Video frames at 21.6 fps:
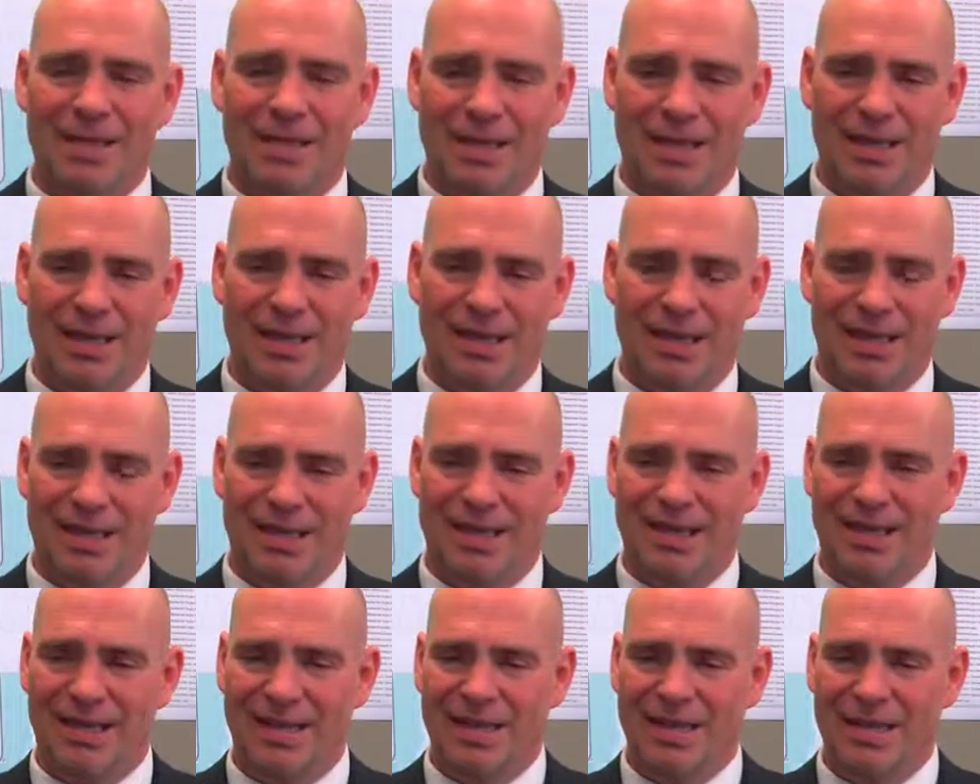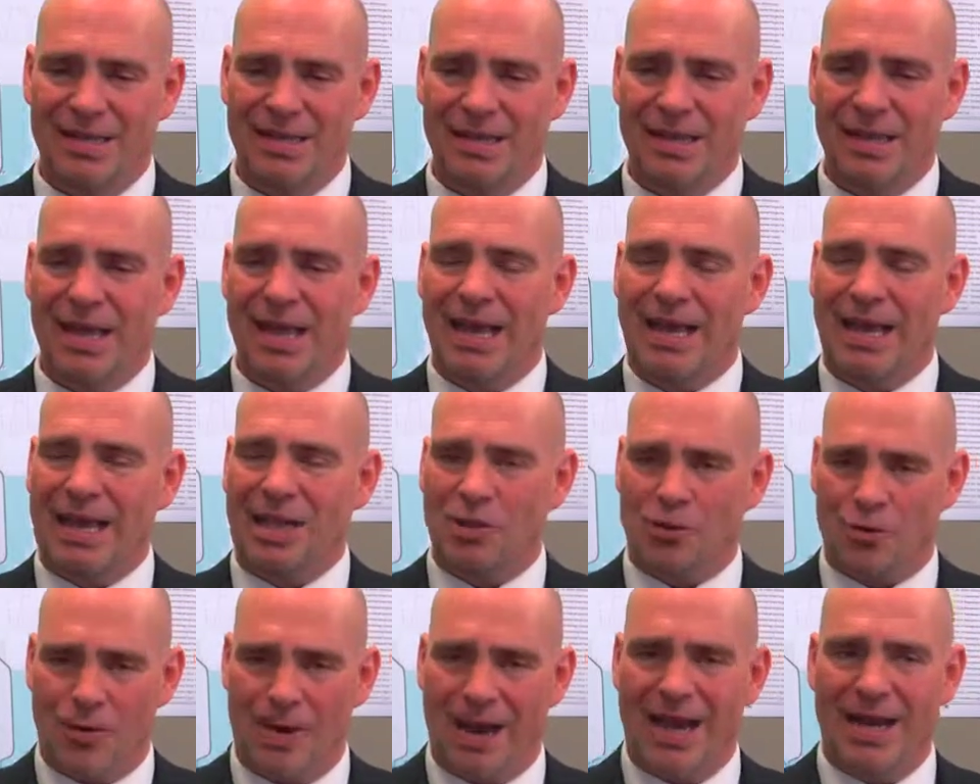And I
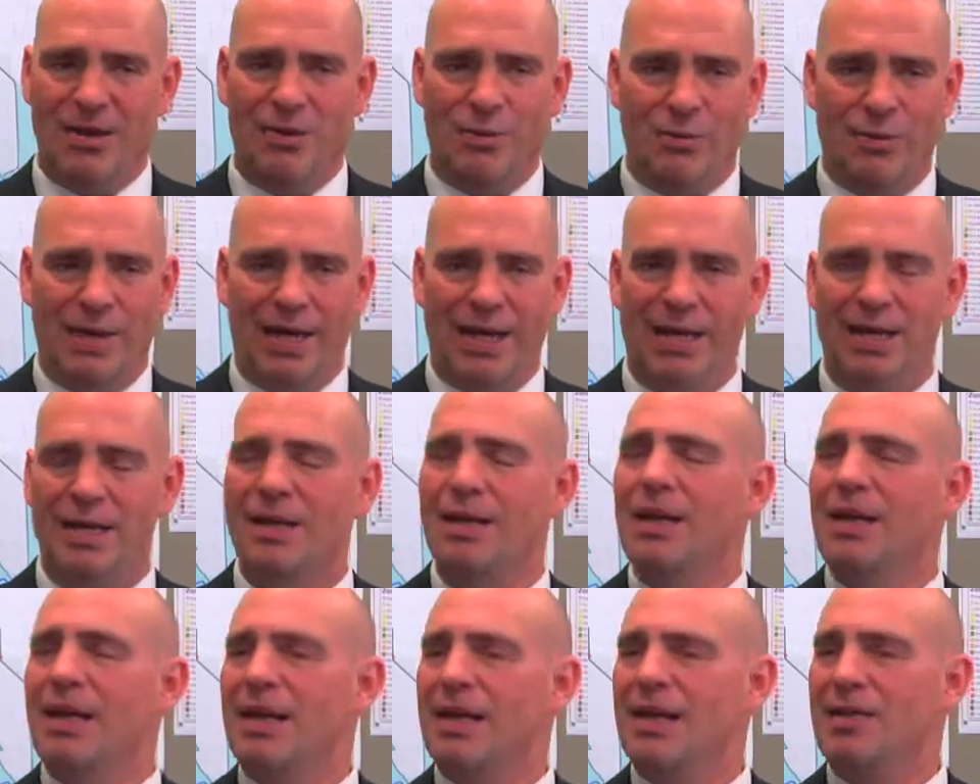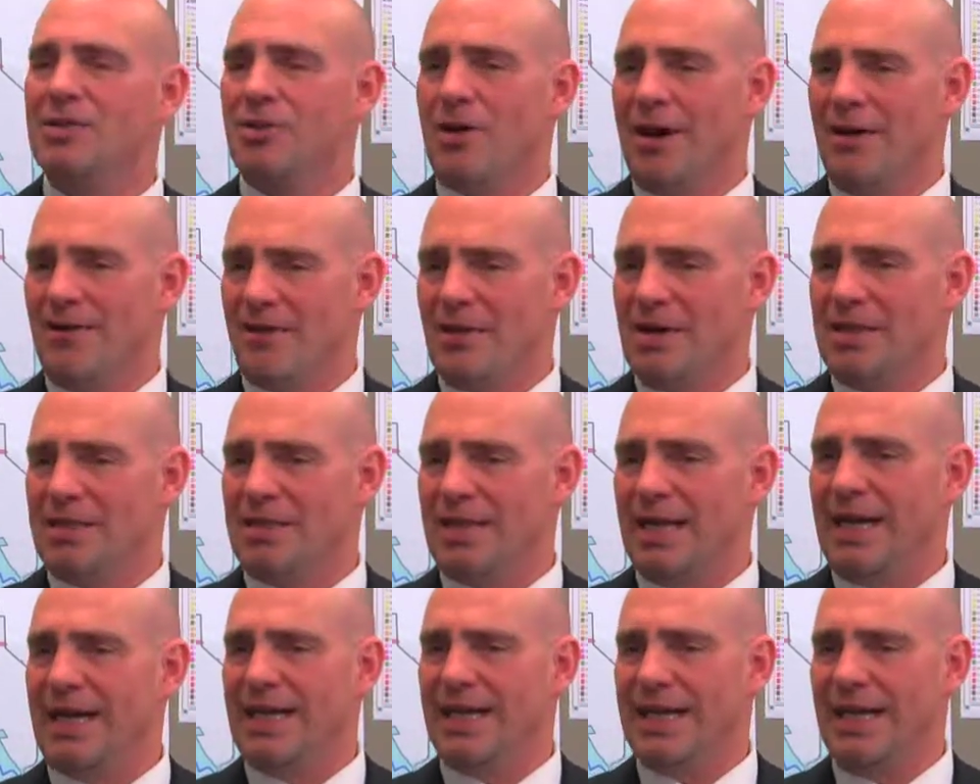try to read as often as
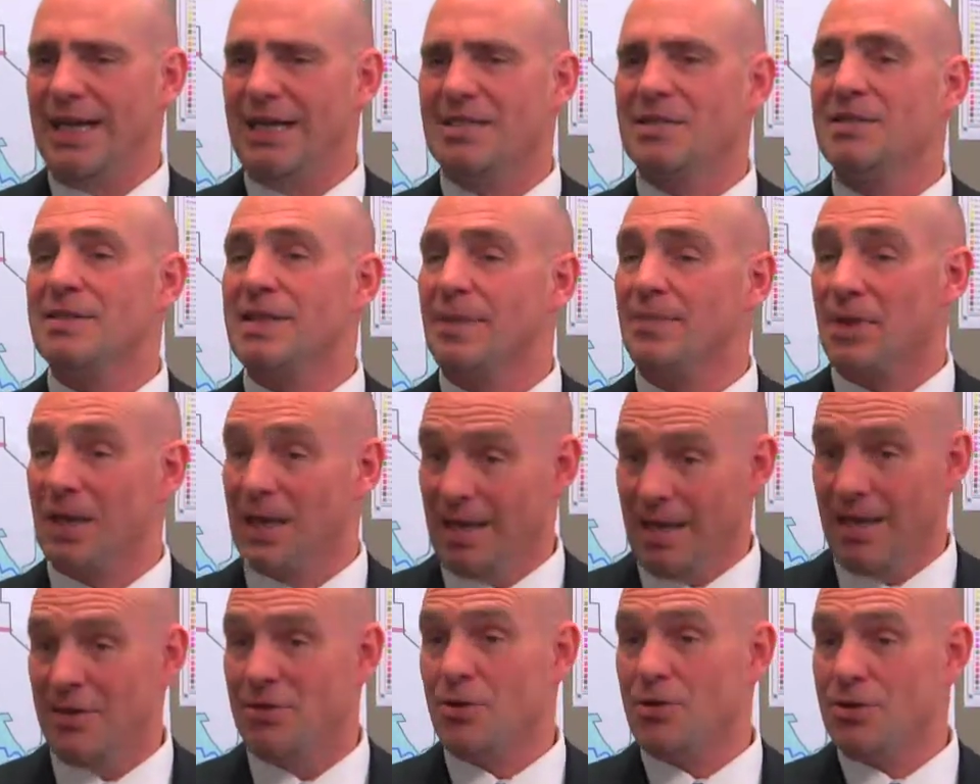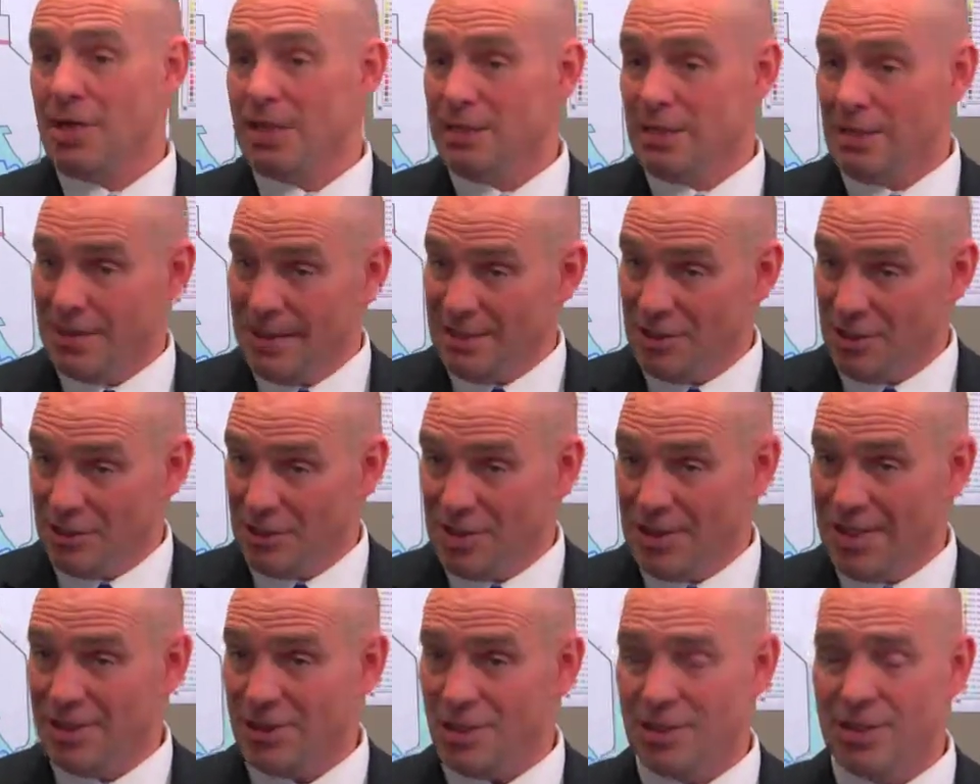I can something other than the
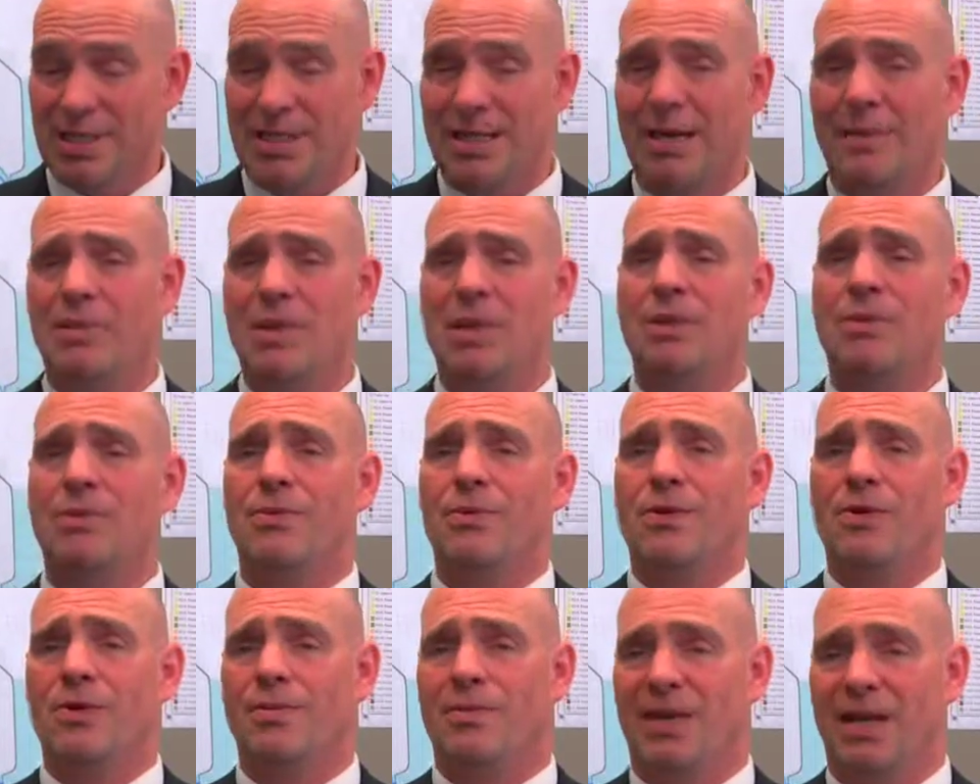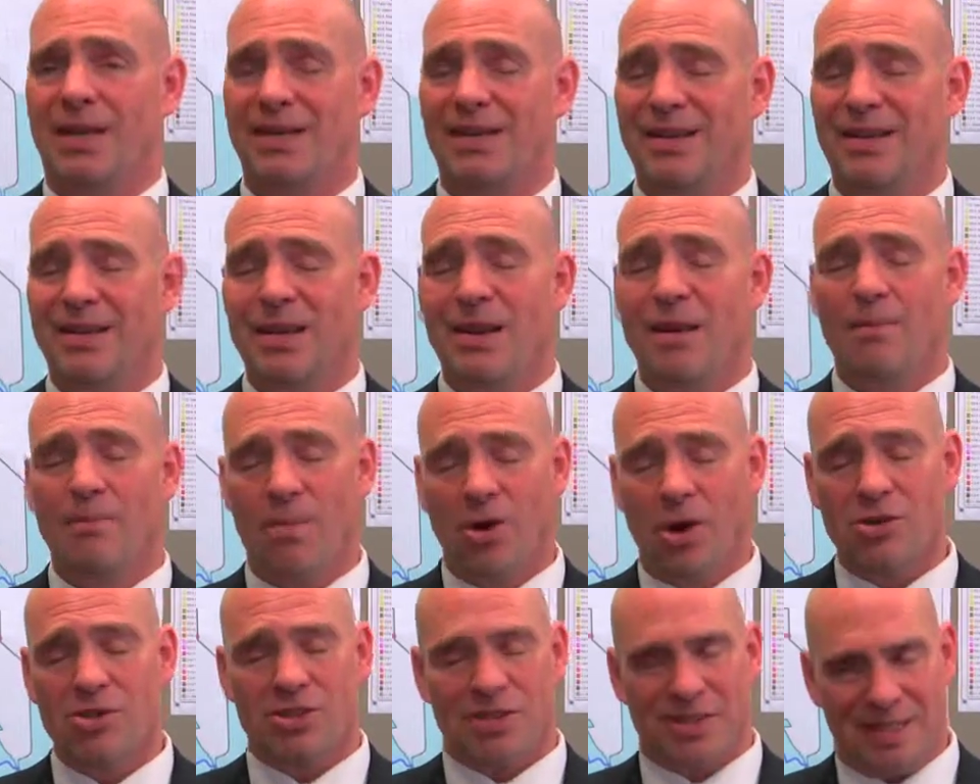legislation coming through, but
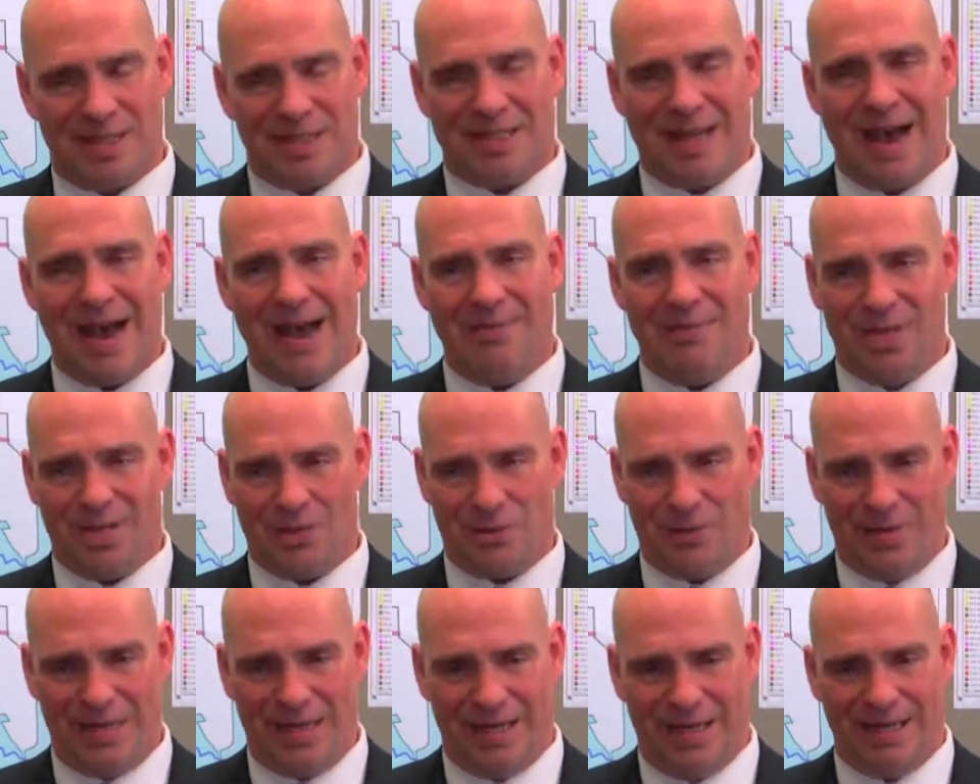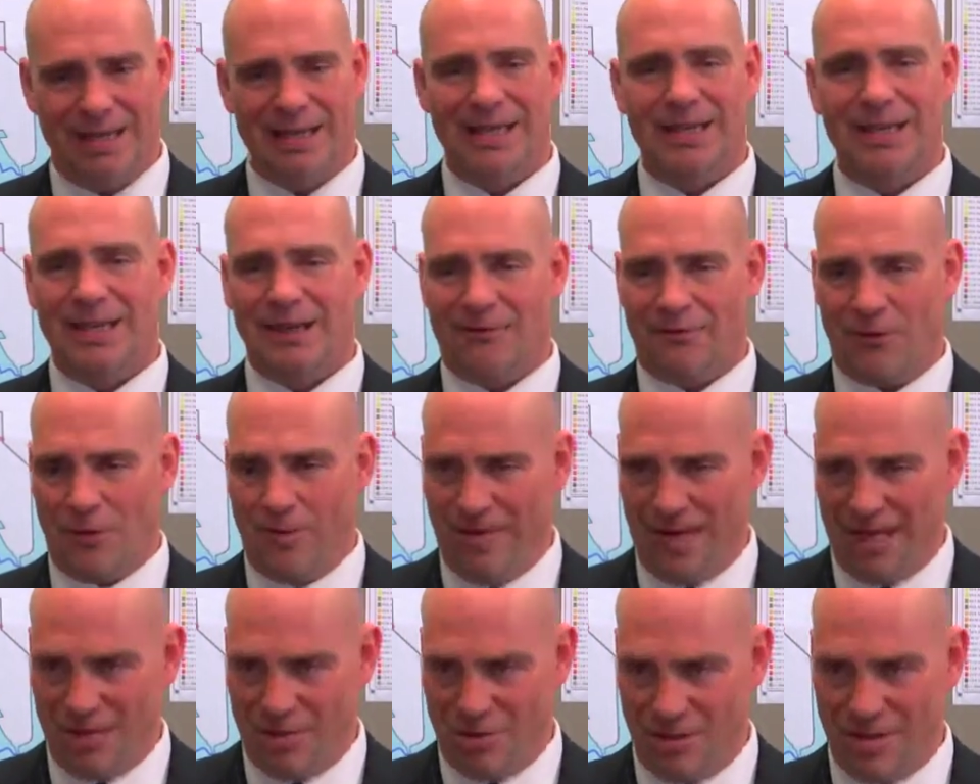most of the time is reading
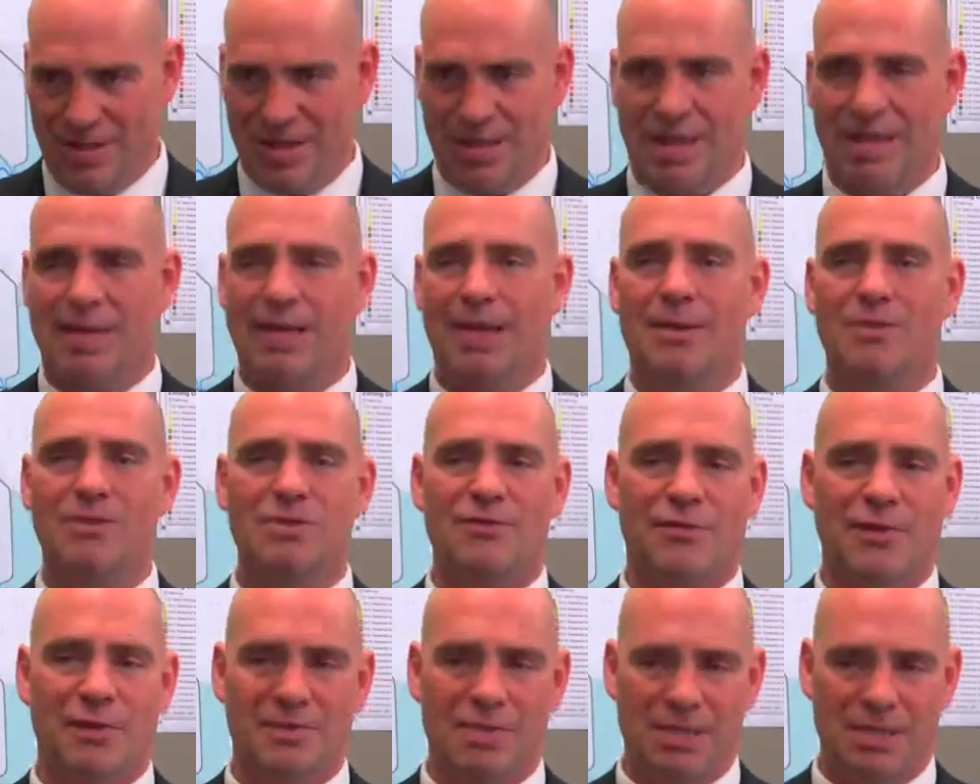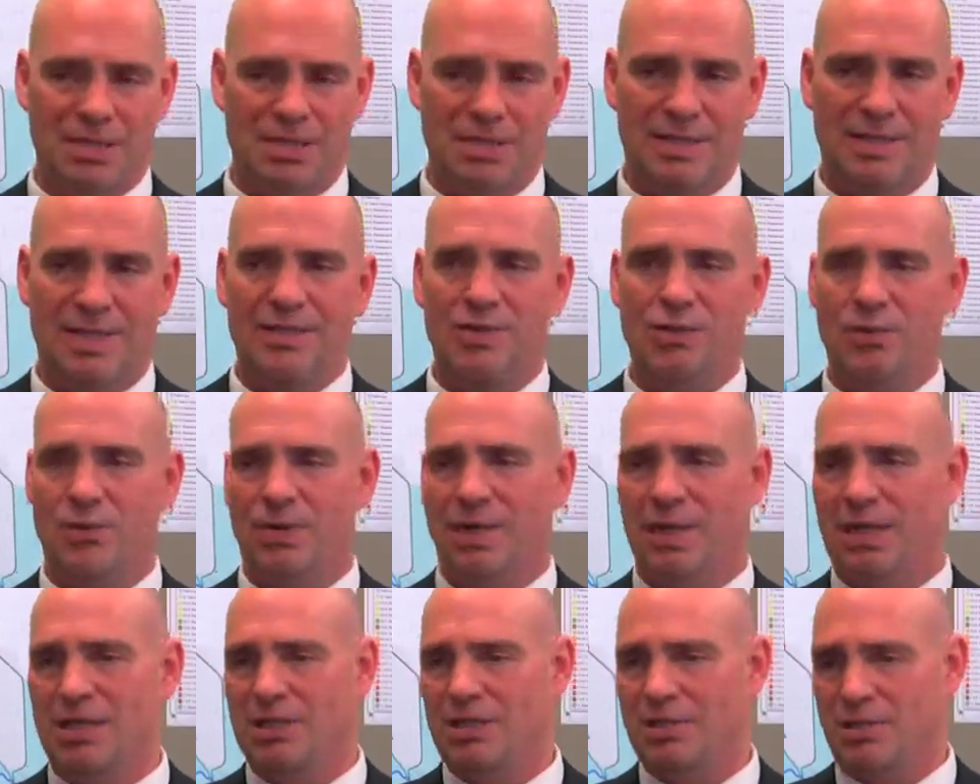information that comes from
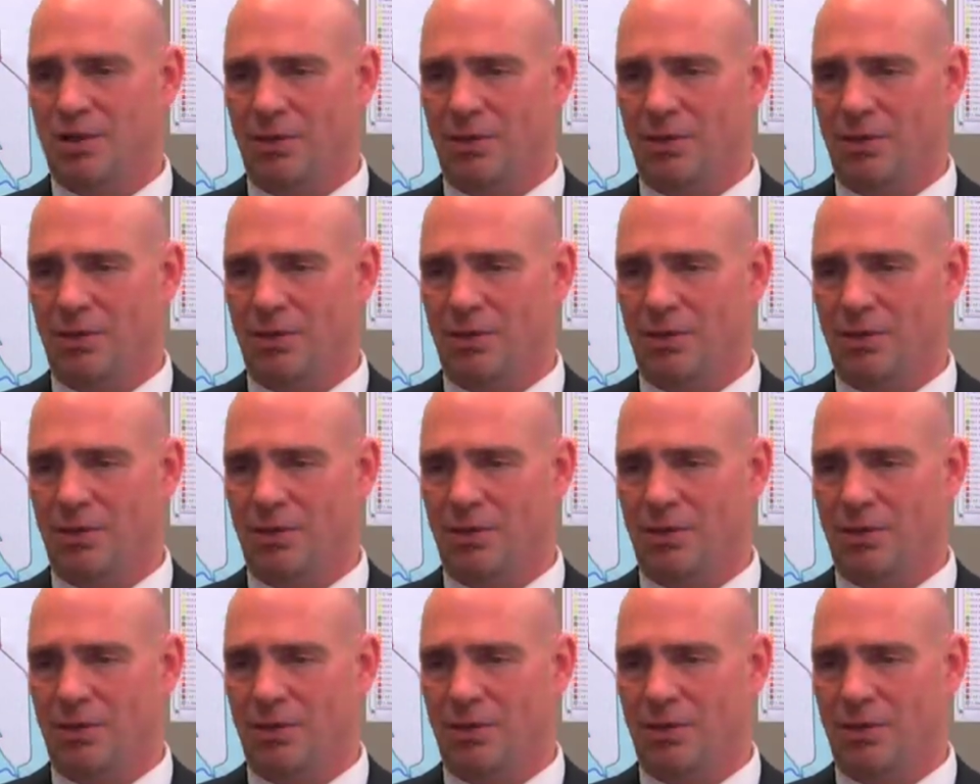constituents